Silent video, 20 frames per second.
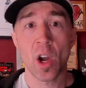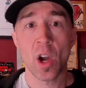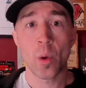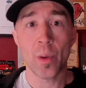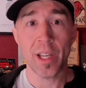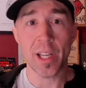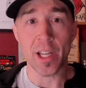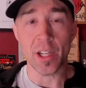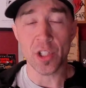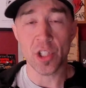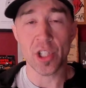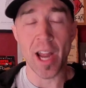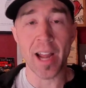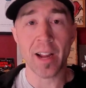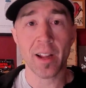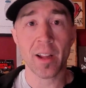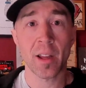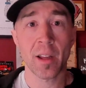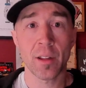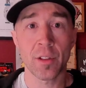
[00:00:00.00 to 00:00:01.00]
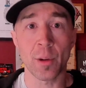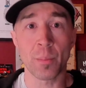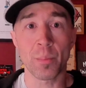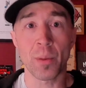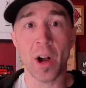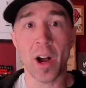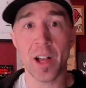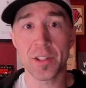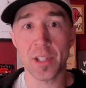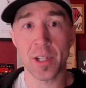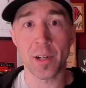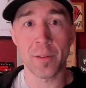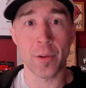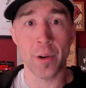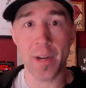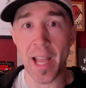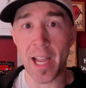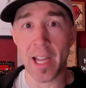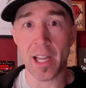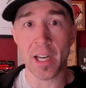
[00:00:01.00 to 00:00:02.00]
We can check their positive or
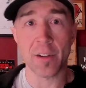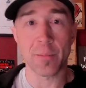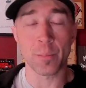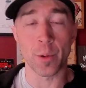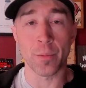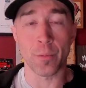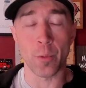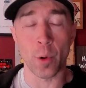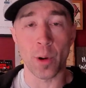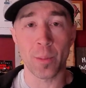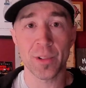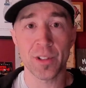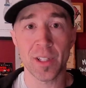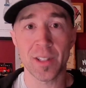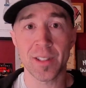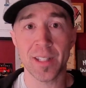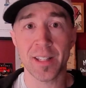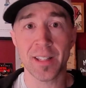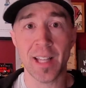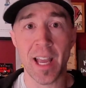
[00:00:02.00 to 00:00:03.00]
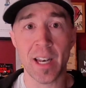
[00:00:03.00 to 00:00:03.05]
negative performances at the